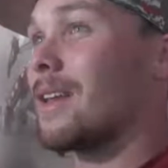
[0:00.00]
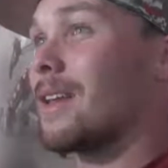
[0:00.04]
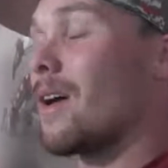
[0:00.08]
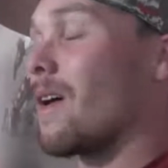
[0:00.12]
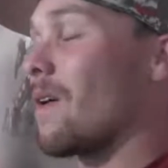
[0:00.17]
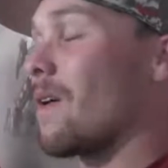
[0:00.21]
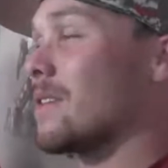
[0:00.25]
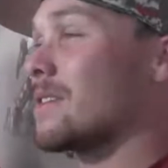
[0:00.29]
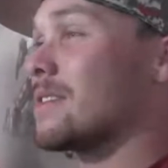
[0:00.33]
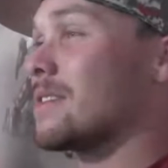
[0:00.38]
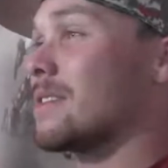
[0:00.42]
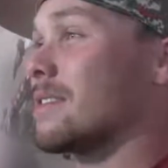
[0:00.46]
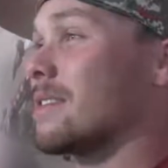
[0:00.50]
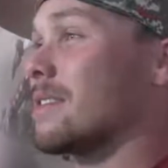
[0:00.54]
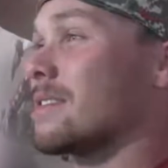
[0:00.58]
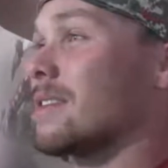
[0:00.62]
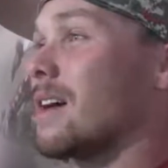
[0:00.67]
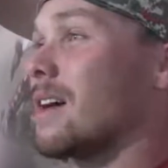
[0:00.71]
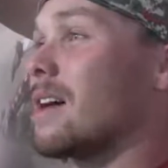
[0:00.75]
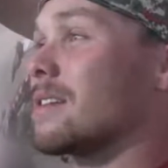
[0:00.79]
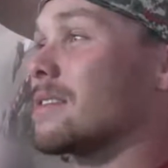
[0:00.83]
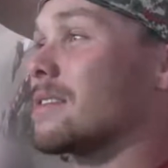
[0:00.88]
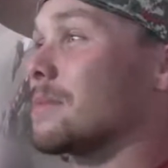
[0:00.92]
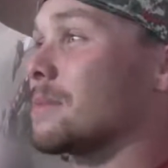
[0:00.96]
Oh, it's
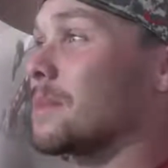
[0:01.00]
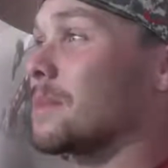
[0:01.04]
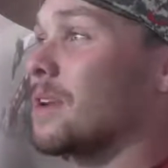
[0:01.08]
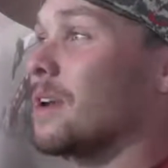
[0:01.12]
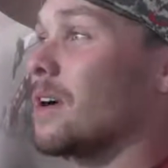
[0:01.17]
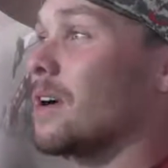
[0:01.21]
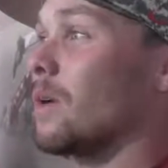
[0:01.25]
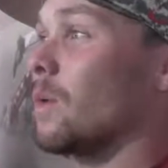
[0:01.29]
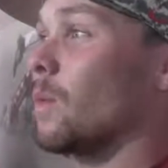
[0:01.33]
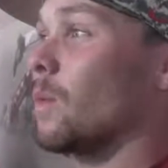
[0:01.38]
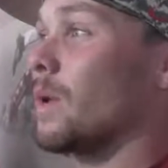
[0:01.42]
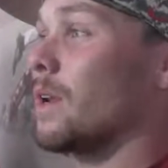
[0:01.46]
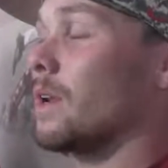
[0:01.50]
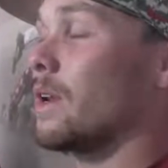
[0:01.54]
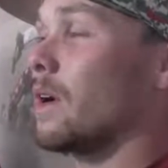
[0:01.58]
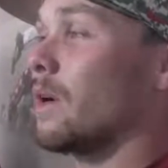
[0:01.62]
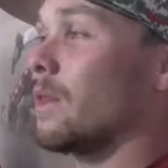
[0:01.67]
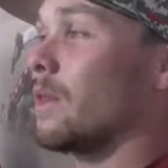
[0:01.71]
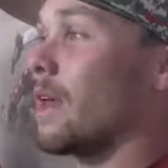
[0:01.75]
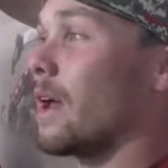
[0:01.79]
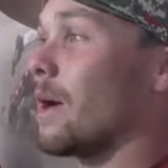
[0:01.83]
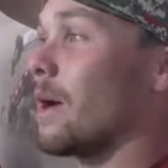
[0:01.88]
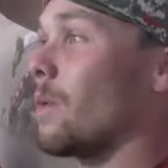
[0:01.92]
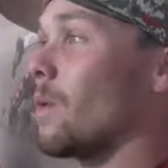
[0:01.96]
awesome. You know, we
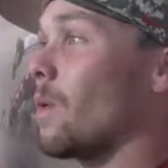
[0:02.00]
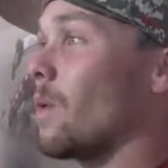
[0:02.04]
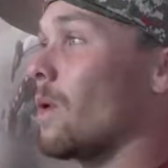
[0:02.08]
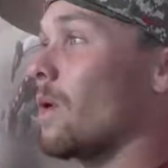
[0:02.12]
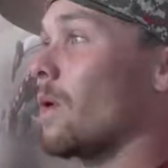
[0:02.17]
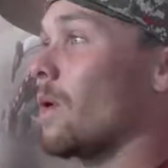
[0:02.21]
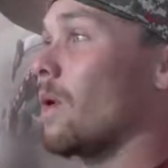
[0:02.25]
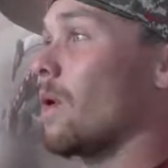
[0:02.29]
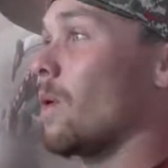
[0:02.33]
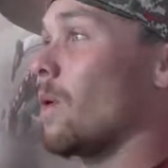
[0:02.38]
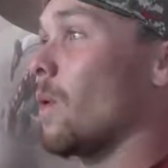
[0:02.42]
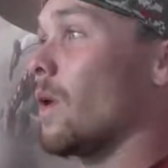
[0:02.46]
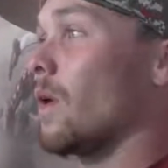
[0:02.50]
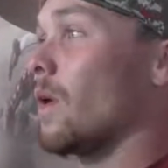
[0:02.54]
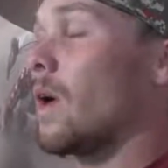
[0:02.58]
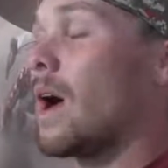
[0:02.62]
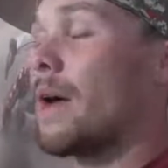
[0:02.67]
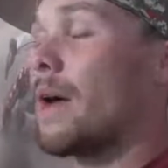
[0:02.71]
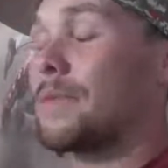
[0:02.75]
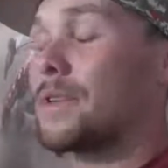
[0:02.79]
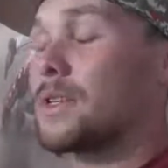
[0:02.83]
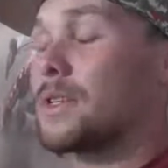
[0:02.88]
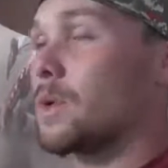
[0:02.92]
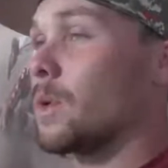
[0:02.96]
know that we don't
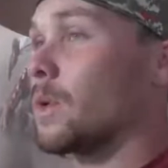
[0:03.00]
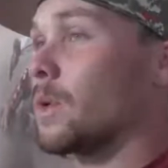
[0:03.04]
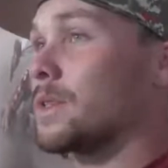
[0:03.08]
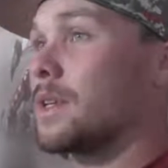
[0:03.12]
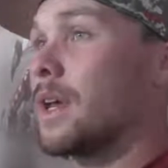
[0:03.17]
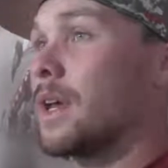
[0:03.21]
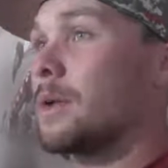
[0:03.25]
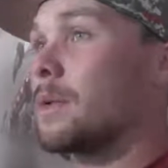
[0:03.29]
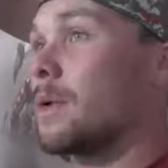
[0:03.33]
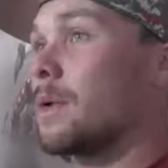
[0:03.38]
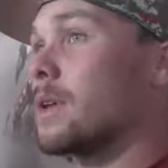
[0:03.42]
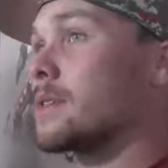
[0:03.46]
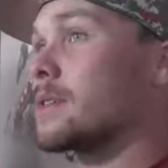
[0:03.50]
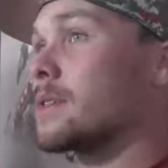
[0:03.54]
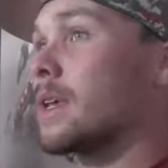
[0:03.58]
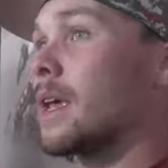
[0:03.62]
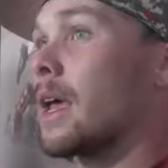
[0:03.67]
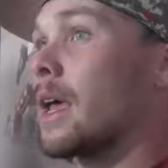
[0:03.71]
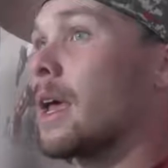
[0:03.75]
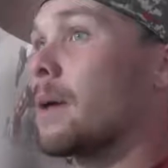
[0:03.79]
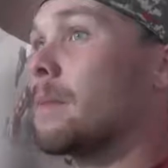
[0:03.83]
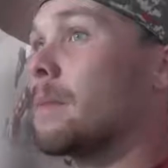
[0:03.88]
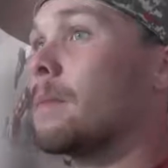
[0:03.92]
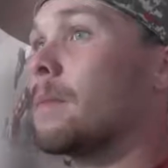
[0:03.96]
have to score 10 runs a
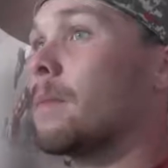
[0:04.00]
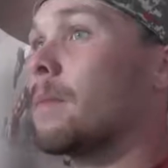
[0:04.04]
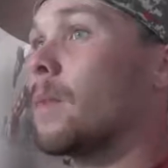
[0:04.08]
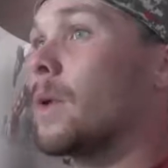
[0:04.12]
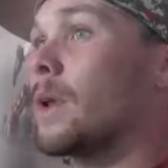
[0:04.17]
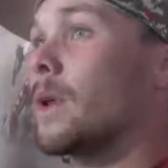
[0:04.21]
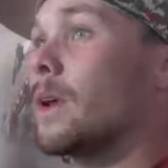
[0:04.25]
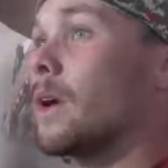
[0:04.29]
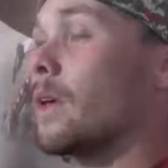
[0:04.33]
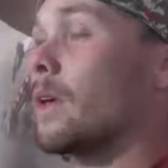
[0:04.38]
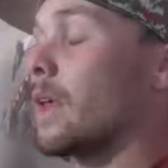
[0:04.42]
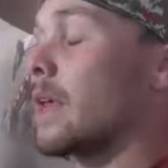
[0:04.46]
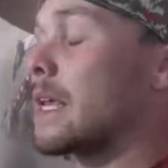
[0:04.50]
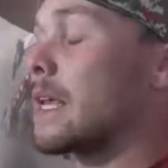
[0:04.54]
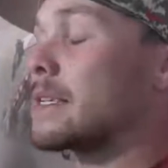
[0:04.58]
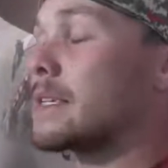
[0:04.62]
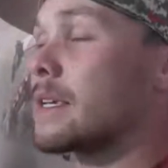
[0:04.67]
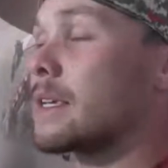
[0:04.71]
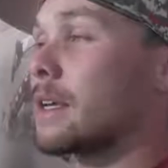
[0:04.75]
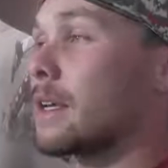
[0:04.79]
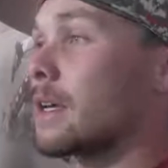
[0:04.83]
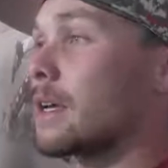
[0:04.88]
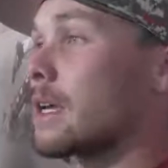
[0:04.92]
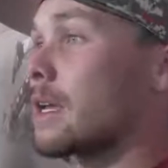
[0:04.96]
game. We know that he's
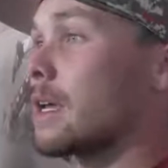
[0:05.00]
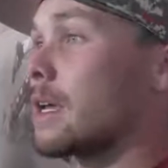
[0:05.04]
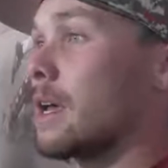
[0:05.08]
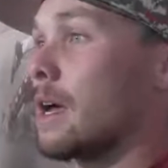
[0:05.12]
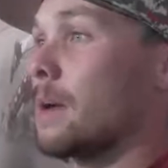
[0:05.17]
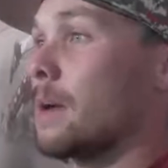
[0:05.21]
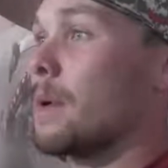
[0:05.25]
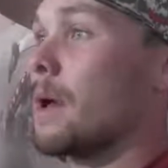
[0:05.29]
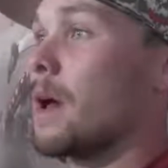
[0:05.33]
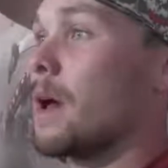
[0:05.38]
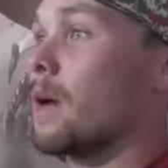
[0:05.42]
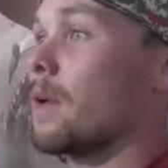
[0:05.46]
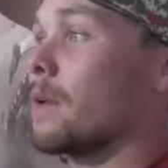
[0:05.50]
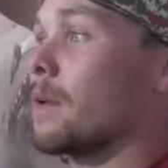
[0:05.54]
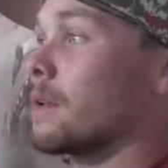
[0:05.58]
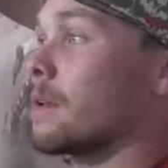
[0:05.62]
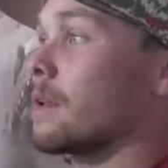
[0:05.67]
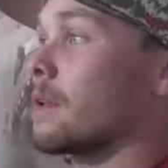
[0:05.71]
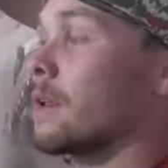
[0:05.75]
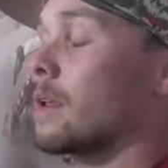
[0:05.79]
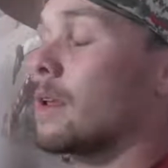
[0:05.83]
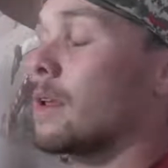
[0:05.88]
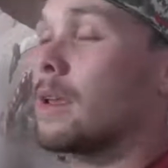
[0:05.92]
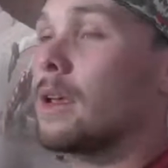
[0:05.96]
going to come out
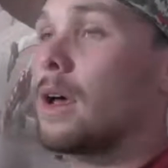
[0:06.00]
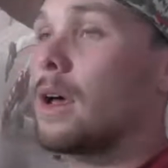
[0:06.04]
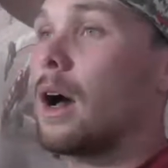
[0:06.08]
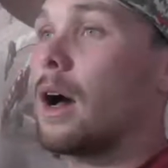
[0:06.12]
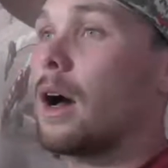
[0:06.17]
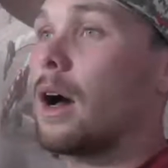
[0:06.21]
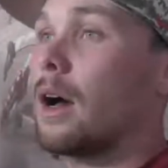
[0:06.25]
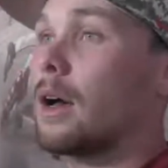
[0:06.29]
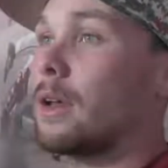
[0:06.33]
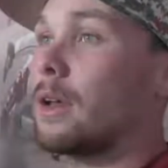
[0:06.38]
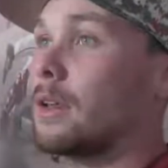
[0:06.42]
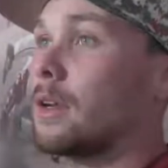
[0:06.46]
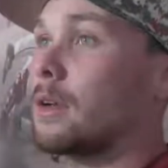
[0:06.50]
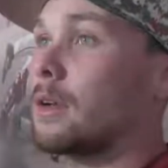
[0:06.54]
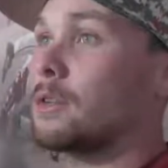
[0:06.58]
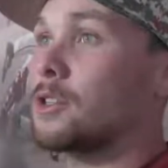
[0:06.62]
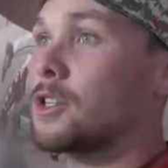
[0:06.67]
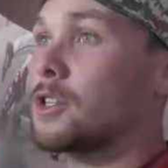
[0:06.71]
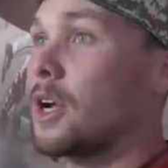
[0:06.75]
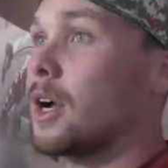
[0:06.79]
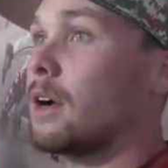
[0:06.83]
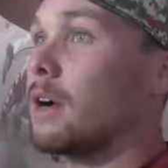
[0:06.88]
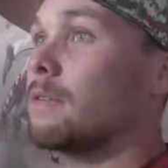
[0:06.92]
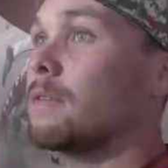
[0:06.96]
and, you know,
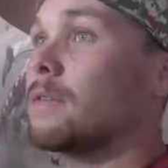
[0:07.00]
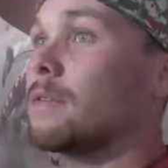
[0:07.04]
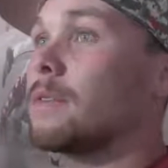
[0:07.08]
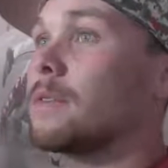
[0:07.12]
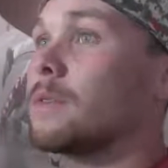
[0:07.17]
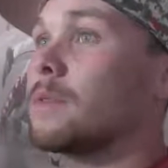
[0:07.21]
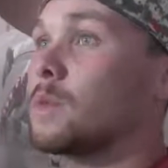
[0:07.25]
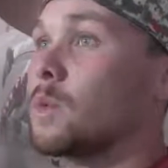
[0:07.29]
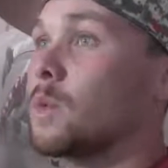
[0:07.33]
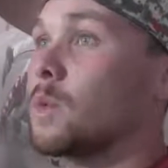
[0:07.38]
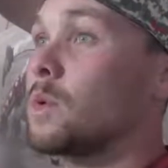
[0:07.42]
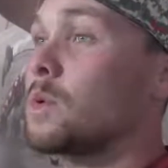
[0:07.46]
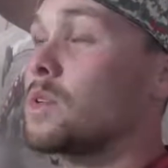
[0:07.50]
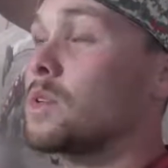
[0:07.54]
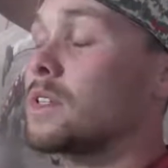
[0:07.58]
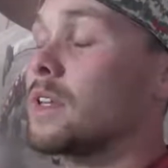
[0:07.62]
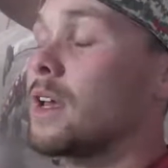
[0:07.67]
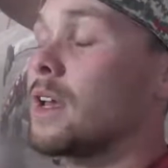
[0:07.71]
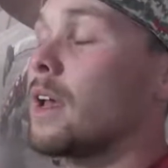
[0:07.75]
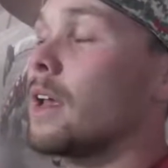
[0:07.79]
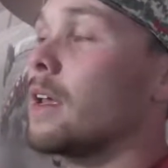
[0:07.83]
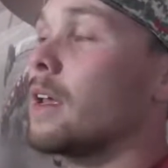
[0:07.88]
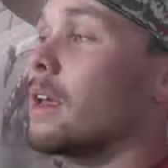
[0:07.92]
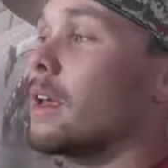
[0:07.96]
shove, we would
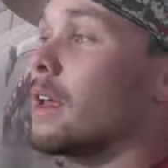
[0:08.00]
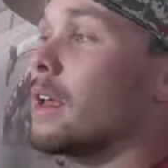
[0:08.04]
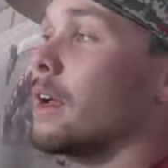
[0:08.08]
say.